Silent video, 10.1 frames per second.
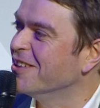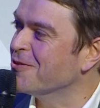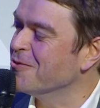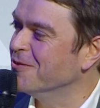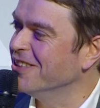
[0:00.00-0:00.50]

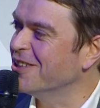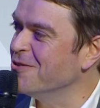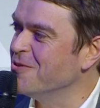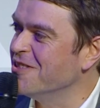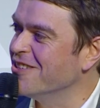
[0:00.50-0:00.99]

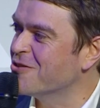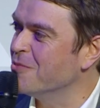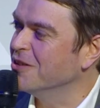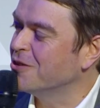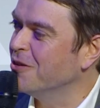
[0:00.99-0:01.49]
to
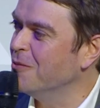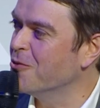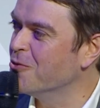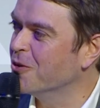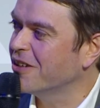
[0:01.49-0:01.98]
have
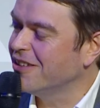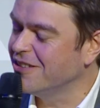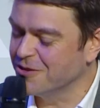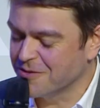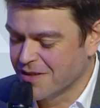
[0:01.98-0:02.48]

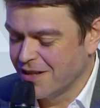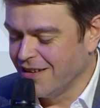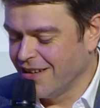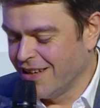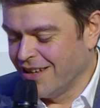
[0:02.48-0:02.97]

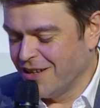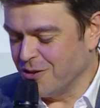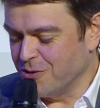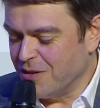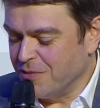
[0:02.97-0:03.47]
embodied
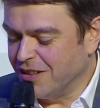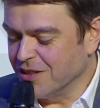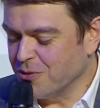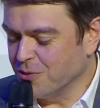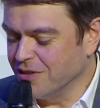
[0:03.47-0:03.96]
these
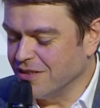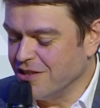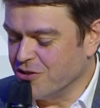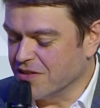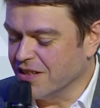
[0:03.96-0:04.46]
use
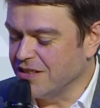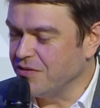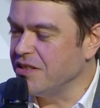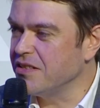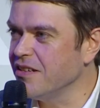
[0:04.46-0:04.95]
cases
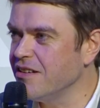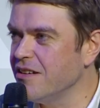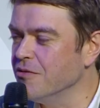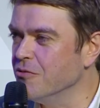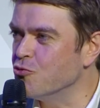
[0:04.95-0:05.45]
for
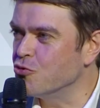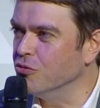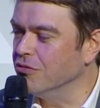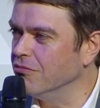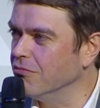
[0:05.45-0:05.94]

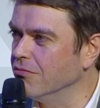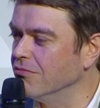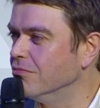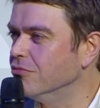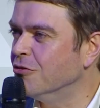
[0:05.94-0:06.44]

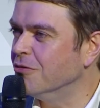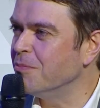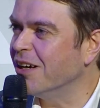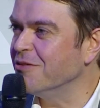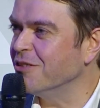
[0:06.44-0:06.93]
AI.
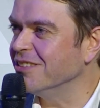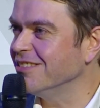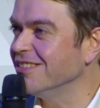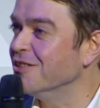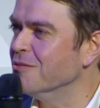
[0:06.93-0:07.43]

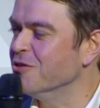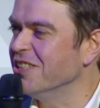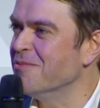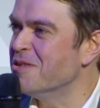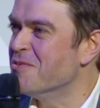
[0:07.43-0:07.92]
I'm
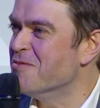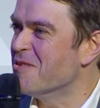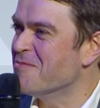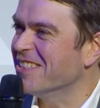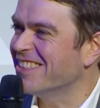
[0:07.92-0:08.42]
just going to
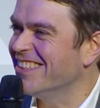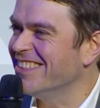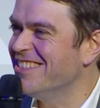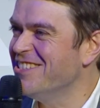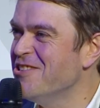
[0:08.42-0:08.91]
paraphrase the
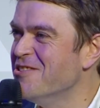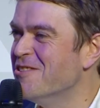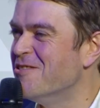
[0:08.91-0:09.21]
whole thing.